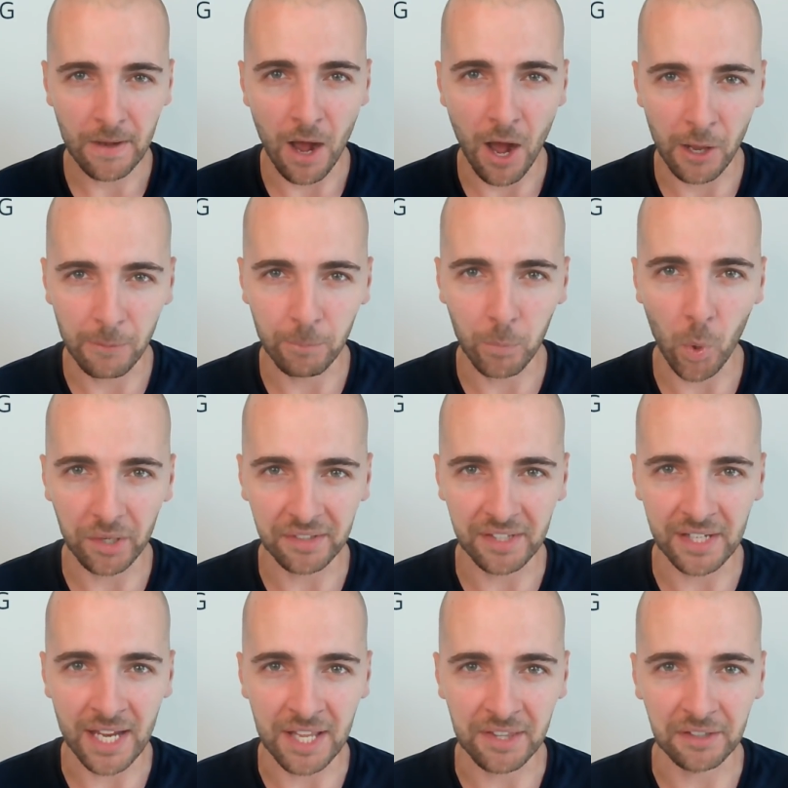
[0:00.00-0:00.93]
on
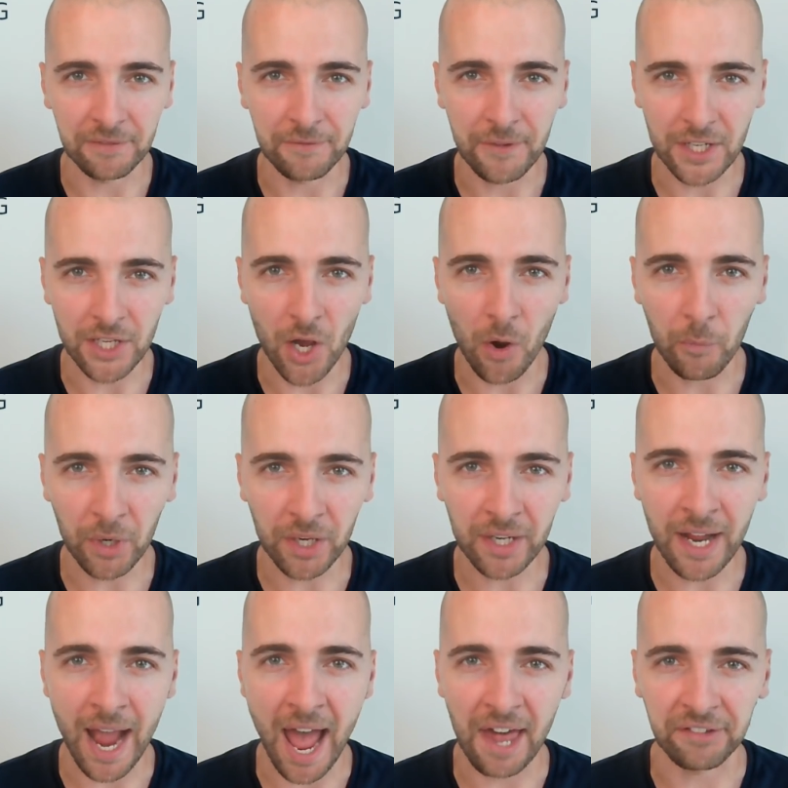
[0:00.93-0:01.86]
Boise in this video, and we're
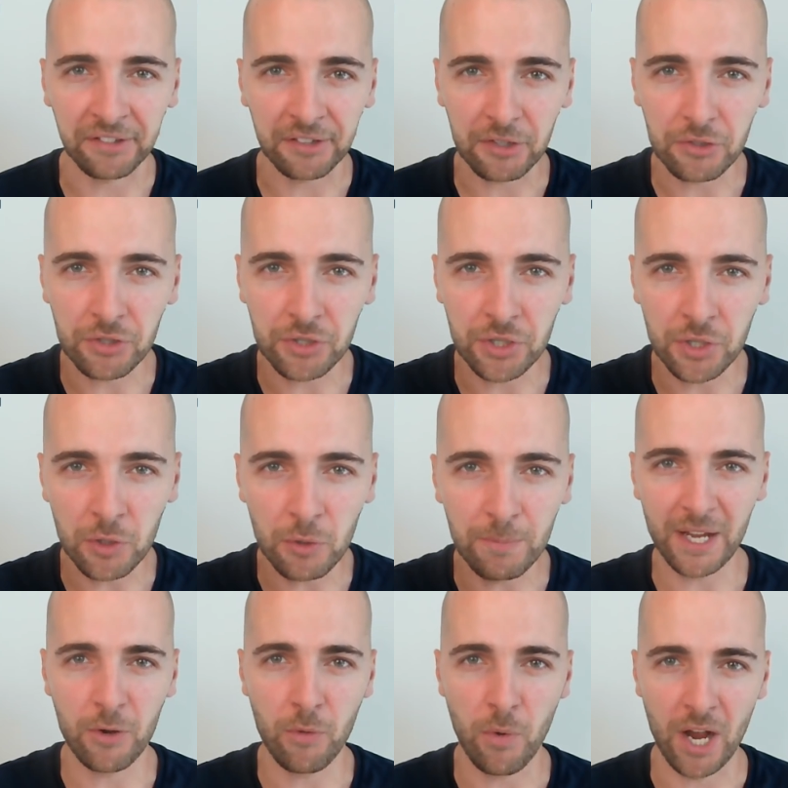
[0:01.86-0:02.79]
gonna ask two
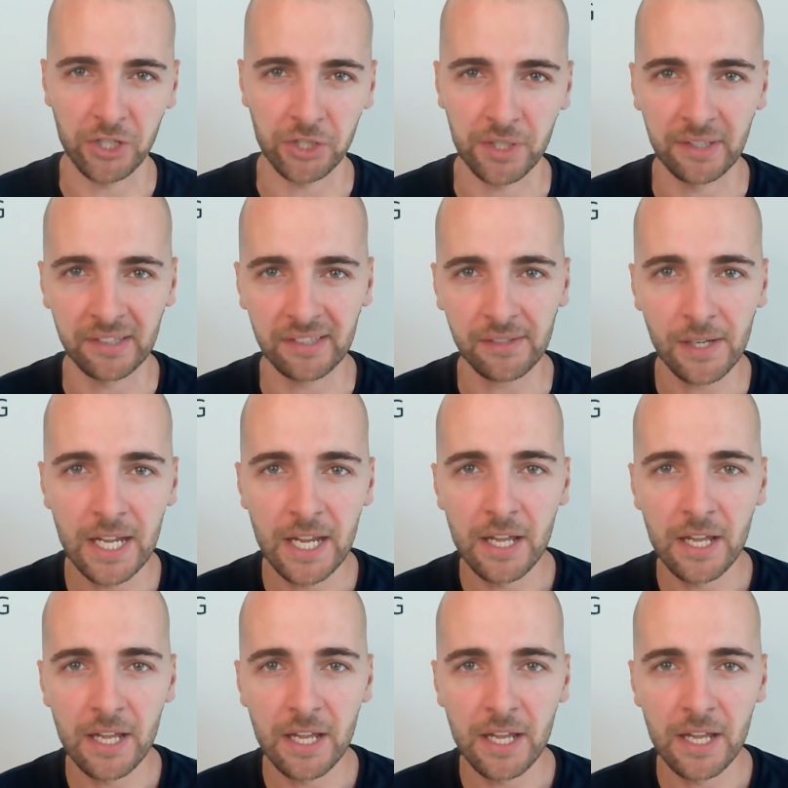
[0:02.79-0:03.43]
big questions.